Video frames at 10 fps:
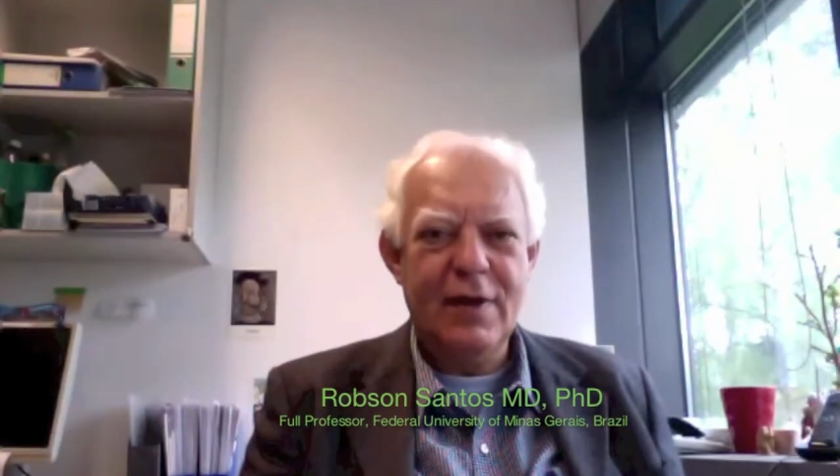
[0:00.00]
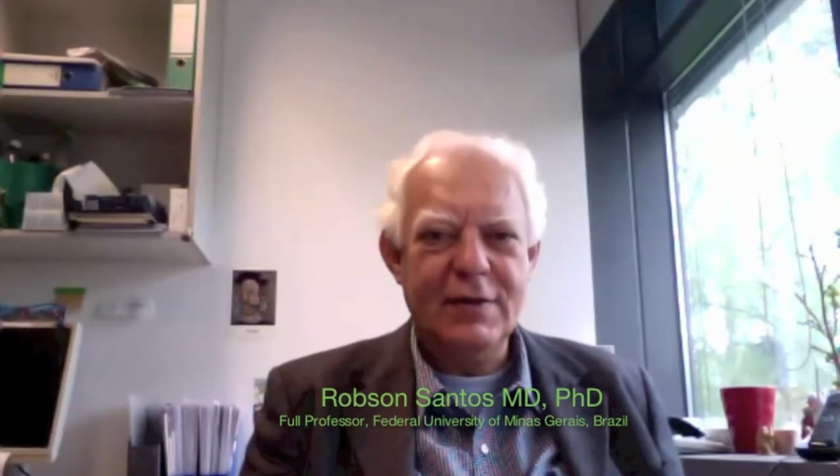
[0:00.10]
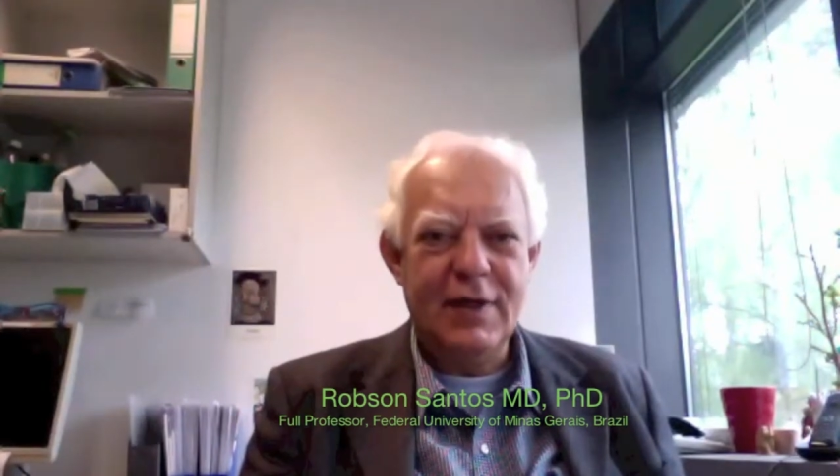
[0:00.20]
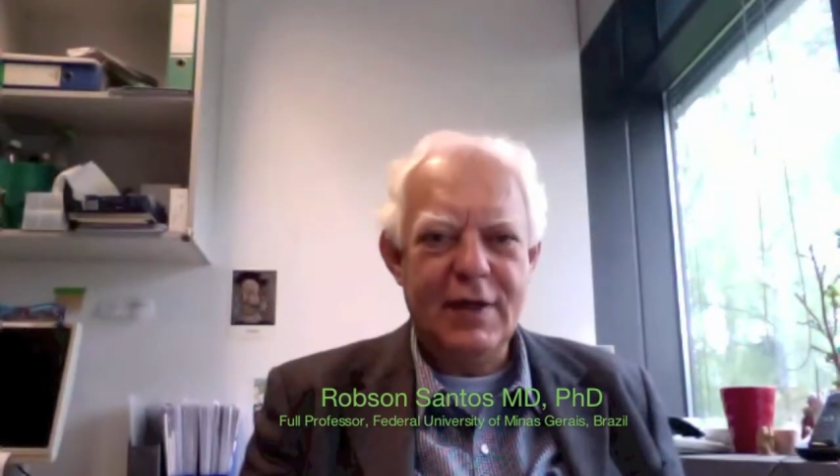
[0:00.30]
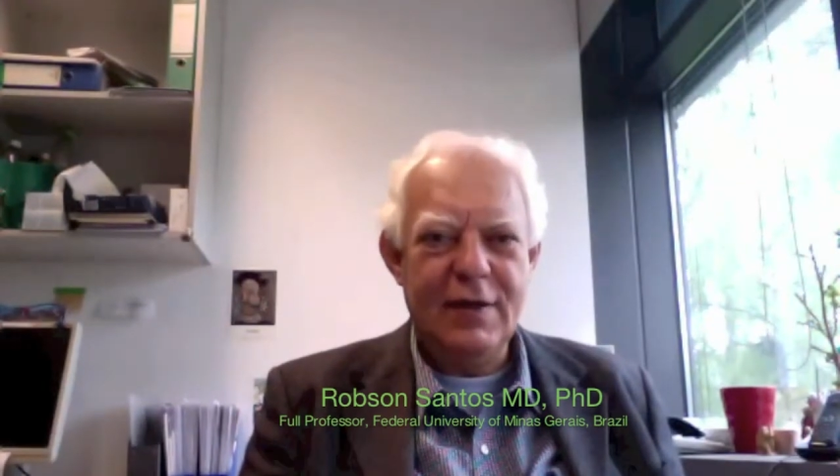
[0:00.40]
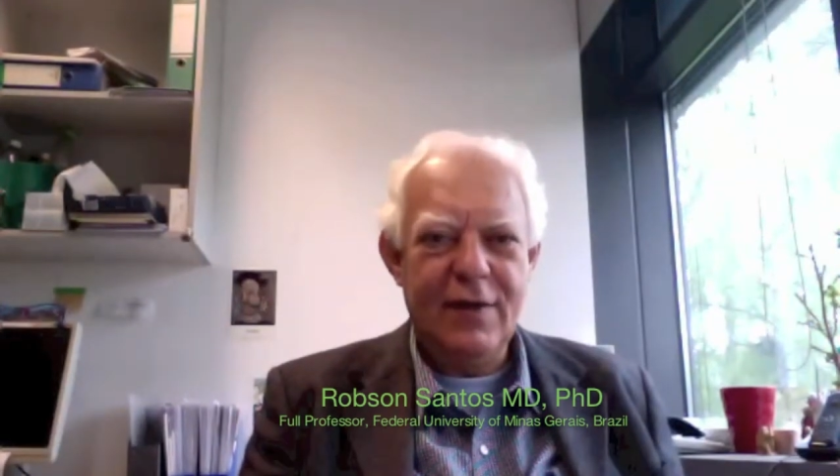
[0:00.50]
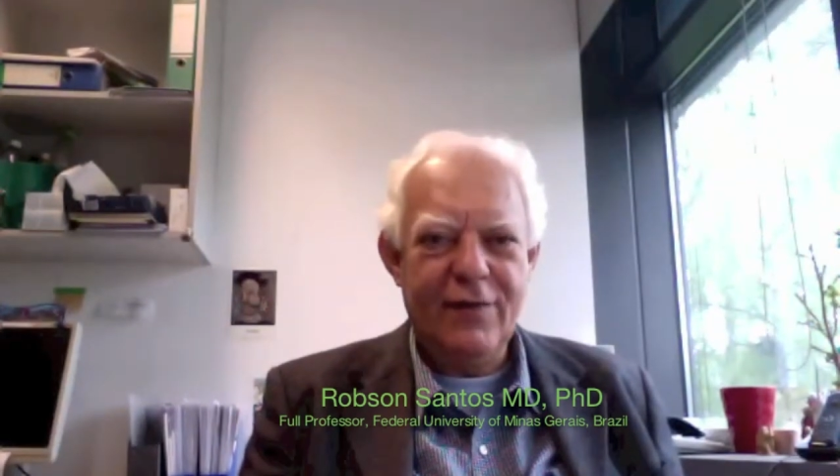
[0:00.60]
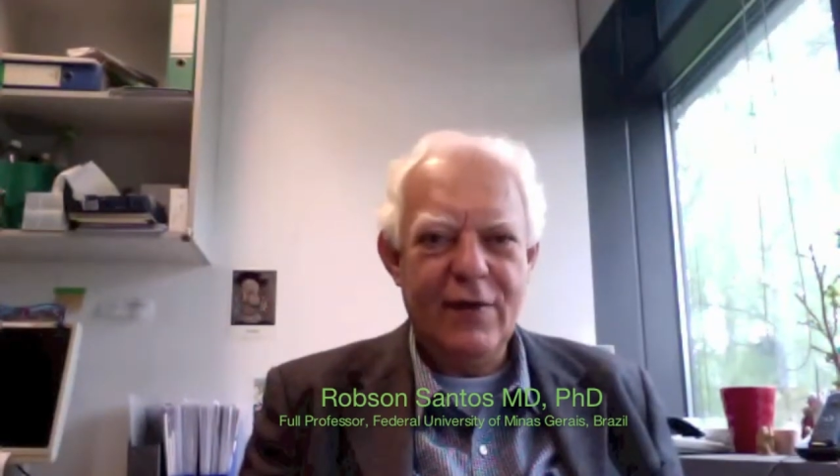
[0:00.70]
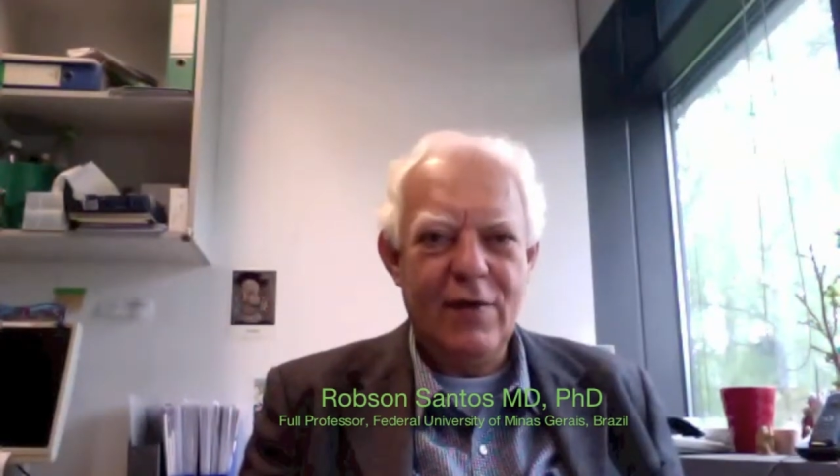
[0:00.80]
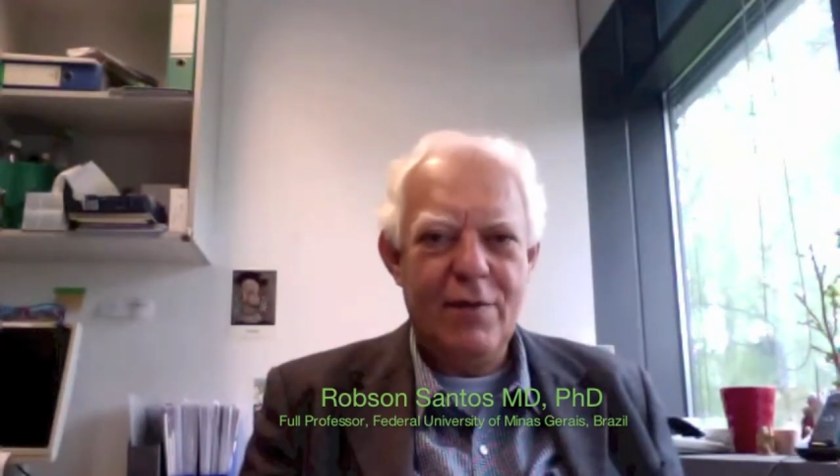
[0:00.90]
and
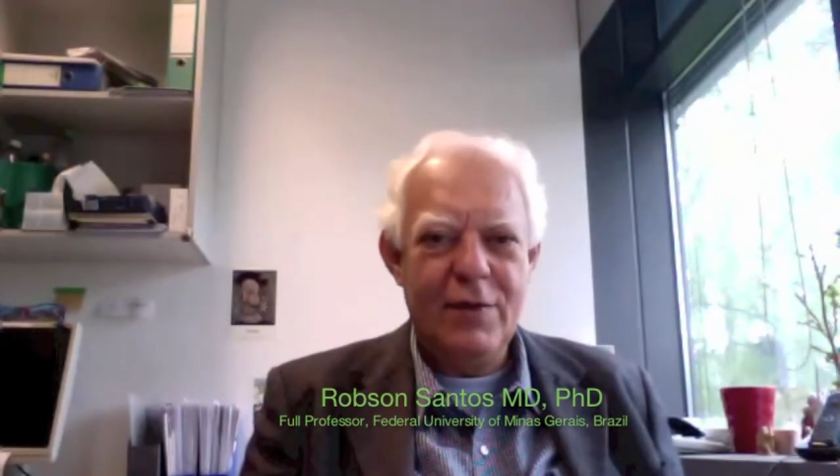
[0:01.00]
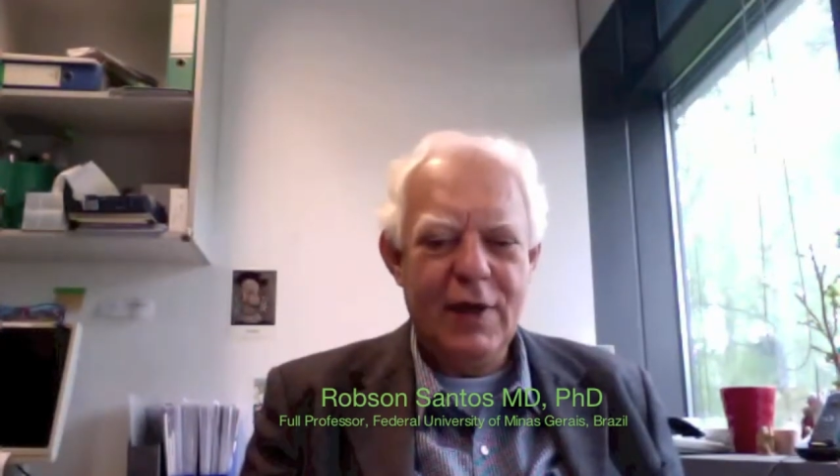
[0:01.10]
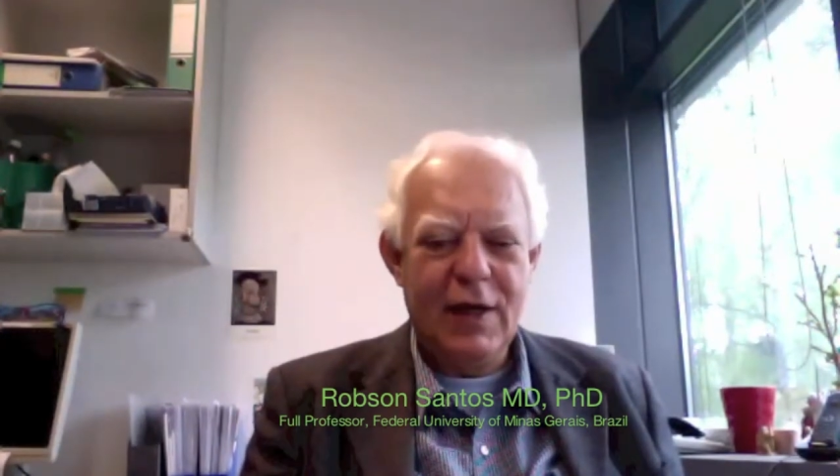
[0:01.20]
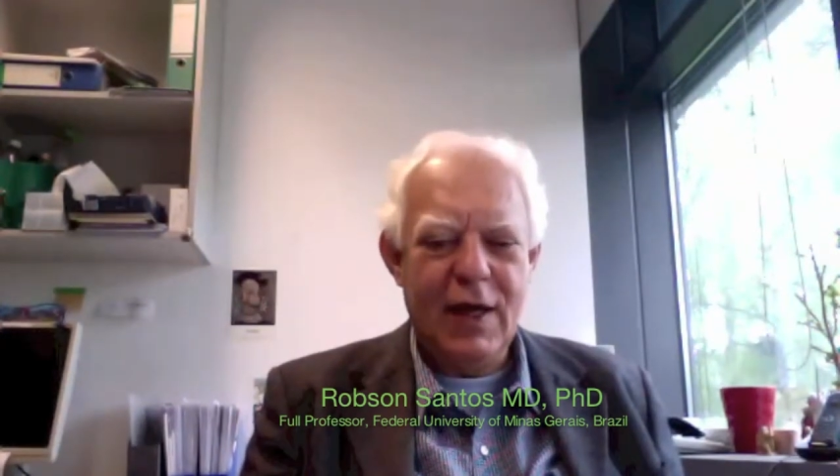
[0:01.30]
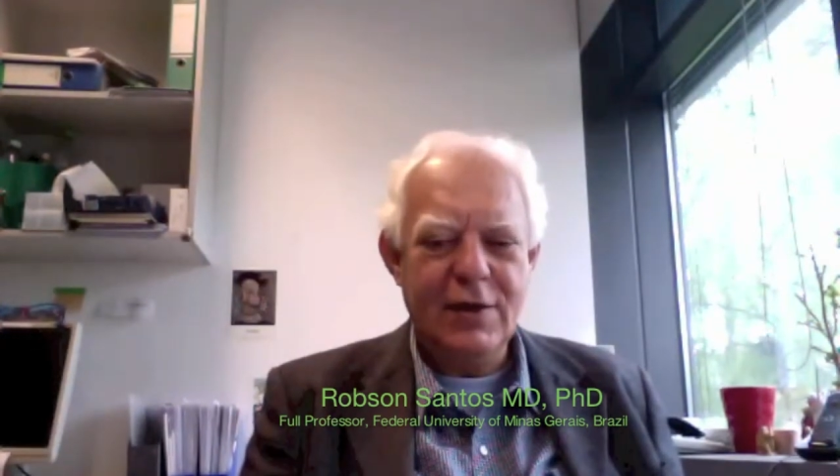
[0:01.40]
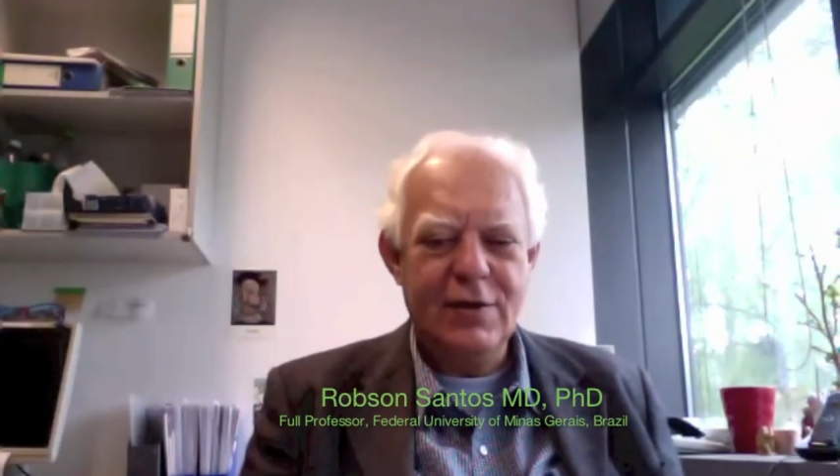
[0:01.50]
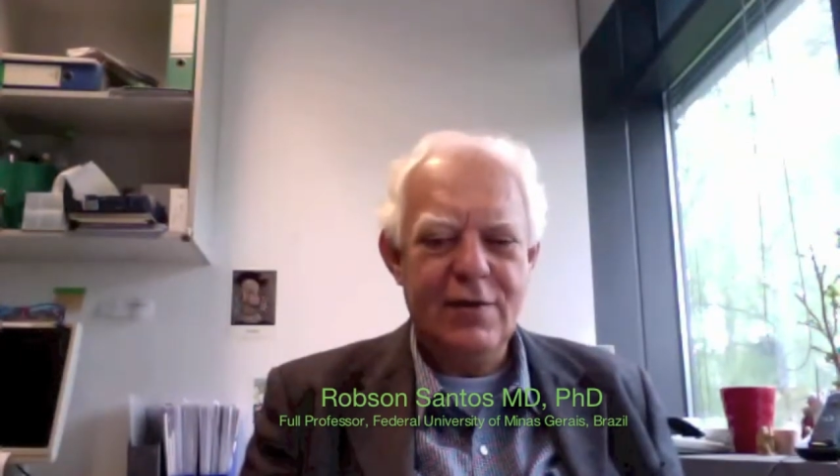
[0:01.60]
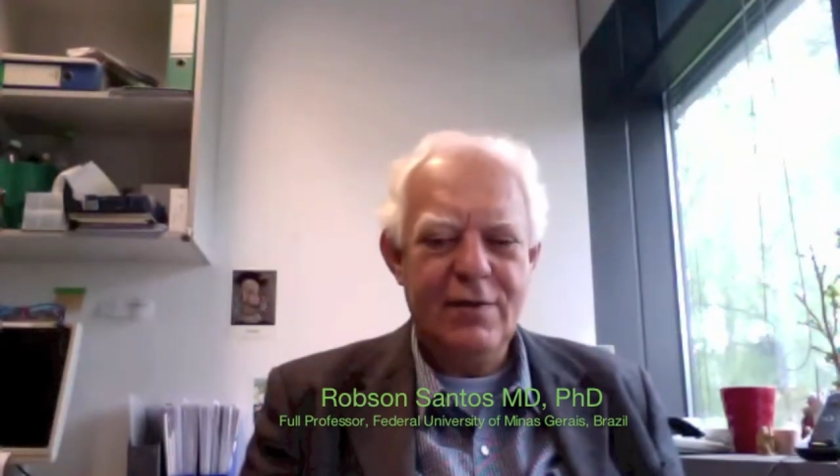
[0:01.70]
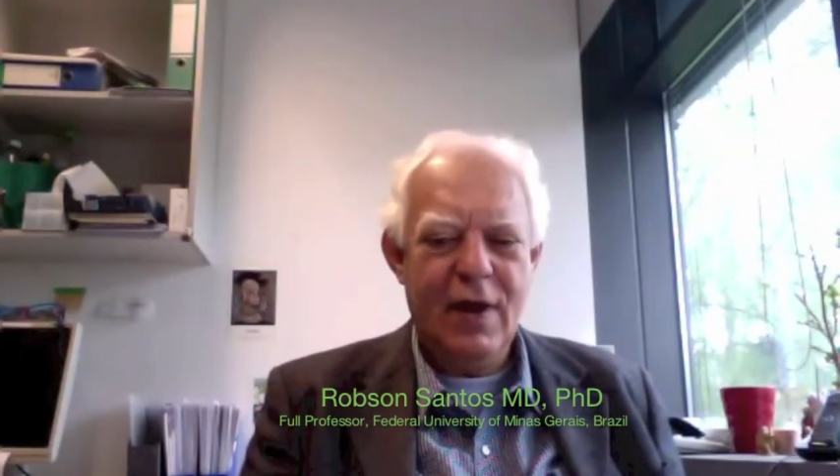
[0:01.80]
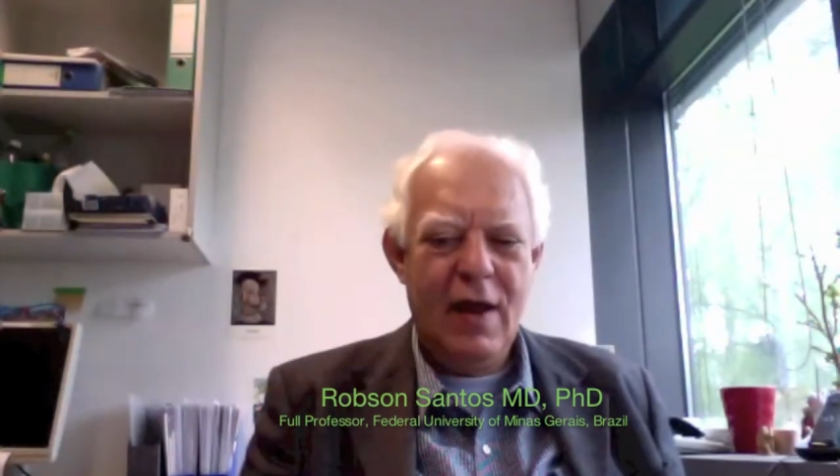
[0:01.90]
scientific communication